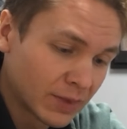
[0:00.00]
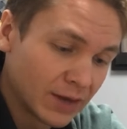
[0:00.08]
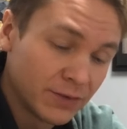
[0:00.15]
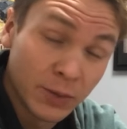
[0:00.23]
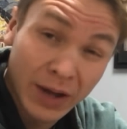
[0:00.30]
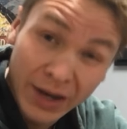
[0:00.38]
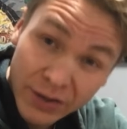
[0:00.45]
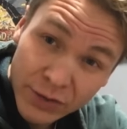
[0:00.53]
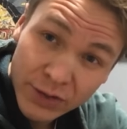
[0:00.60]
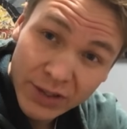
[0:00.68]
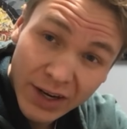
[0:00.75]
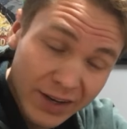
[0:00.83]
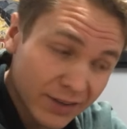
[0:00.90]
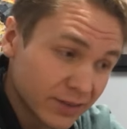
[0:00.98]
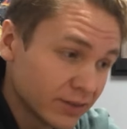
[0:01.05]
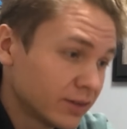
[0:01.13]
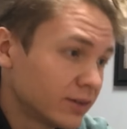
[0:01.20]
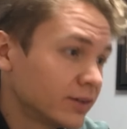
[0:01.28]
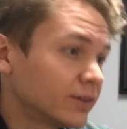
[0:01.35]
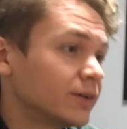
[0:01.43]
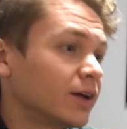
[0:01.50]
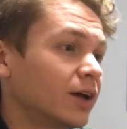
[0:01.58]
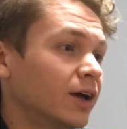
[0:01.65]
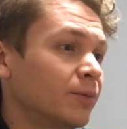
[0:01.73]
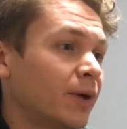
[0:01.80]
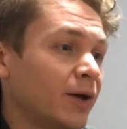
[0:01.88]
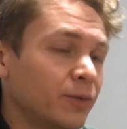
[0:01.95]
If you exercise,
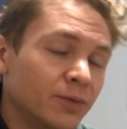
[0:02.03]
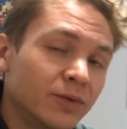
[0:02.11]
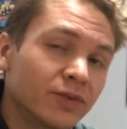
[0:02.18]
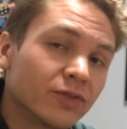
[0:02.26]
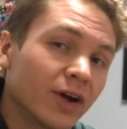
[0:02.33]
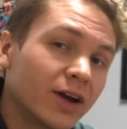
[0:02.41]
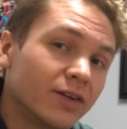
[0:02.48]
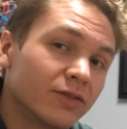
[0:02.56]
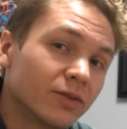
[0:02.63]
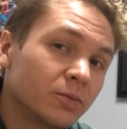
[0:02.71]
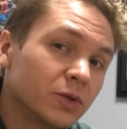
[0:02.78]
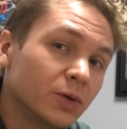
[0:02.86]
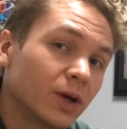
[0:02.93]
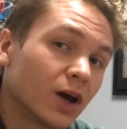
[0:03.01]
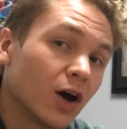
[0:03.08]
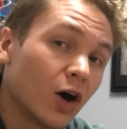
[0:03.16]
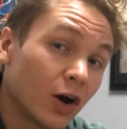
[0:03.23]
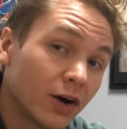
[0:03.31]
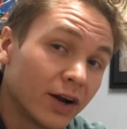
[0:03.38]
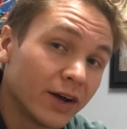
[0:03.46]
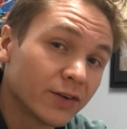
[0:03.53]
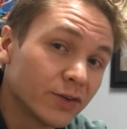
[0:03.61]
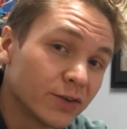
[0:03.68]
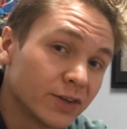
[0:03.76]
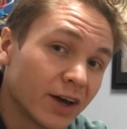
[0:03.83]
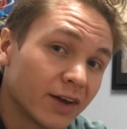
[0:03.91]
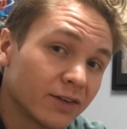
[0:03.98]
I would refrain from doing hard
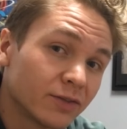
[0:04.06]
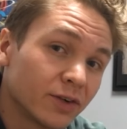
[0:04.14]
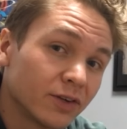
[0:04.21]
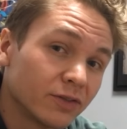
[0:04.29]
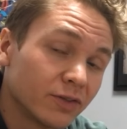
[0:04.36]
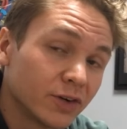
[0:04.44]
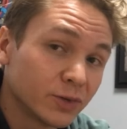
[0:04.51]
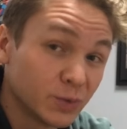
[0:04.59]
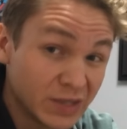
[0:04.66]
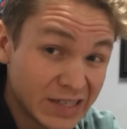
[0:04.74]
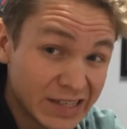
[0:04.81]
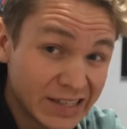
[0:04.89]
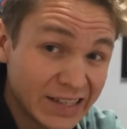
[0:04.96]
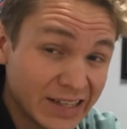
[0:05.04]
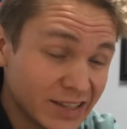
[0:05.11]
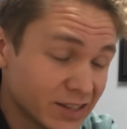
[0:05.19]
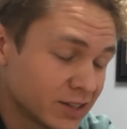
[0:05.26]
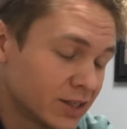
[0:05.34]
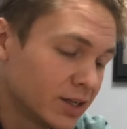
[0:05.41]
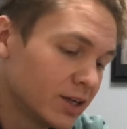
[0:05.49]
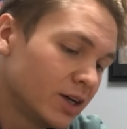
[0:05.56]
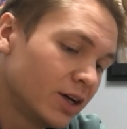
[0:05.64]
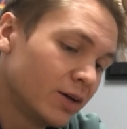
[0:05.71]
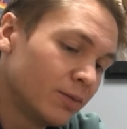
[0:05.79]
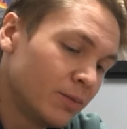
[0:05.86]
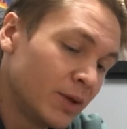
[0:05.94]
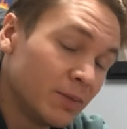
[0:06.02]
exercise for the first week at least,
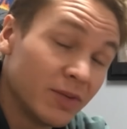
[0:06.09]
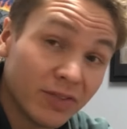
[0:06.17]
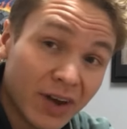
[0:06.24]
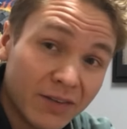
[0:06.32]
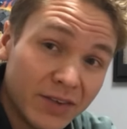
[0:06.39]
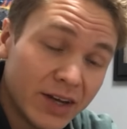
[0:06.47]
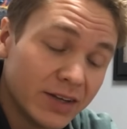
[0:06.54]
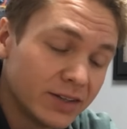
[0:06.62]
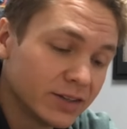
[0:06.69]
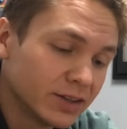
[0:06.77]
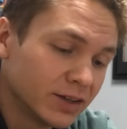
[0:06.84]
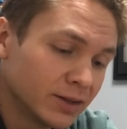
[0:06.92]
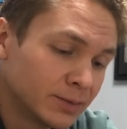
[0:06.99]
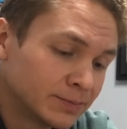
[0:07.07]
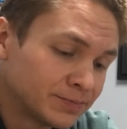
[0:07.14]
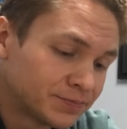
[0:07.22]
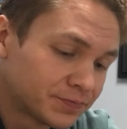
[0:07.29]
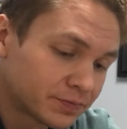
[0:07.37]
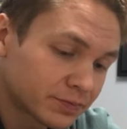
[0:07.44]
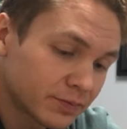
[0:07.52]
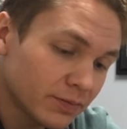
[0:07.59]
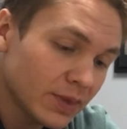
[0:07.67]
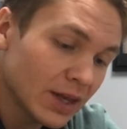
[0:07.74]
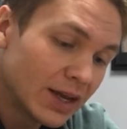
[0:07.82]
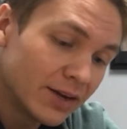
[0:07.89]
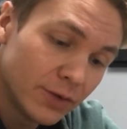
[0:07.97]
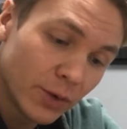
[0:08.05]
maybe 5 days.
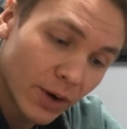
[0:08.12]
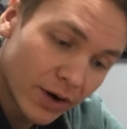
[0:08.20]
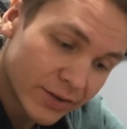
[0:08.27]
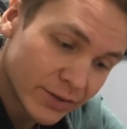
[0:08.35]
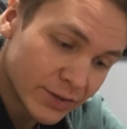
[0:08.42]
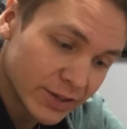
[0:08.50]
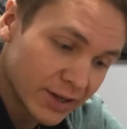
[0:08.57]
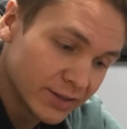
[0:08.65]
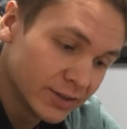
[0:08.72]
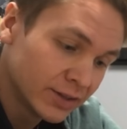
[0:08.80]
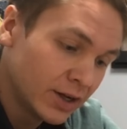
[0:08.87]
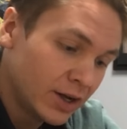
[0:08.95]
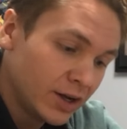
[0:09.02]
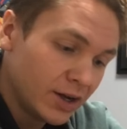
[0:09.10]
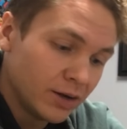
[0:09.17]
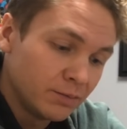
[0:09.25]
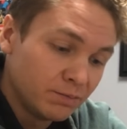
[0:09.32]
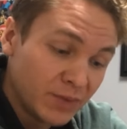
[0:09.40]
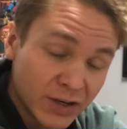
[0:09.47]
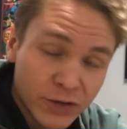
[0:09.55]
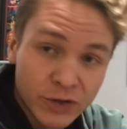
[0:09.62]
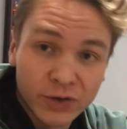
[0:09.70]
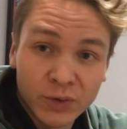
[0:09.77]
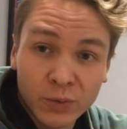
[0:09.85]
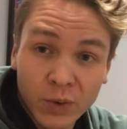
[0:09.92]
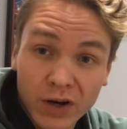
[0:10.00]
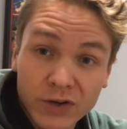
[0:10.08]
And if you are exercising, make sure
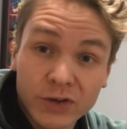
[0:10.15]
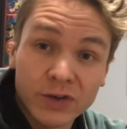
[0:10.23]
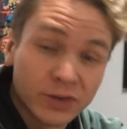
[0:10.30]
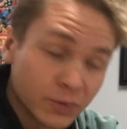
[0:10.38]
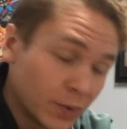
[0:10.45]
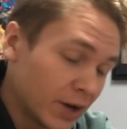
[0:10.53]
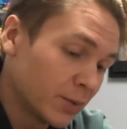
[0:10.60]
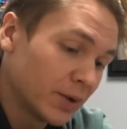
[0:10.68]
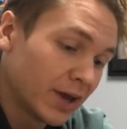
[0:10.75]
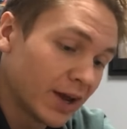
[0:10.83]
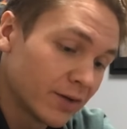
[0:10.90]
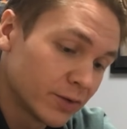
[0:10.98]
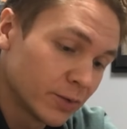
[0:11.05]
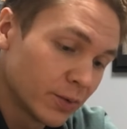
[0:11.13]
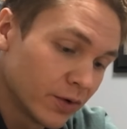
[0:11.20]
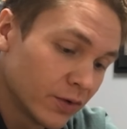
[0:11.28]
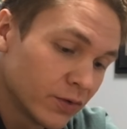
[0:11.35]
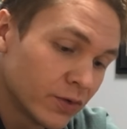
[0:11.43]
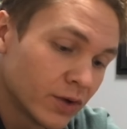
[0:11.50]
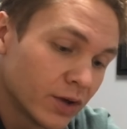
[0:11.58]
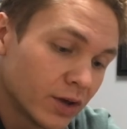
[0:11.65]
to wash the sweat away afterwards.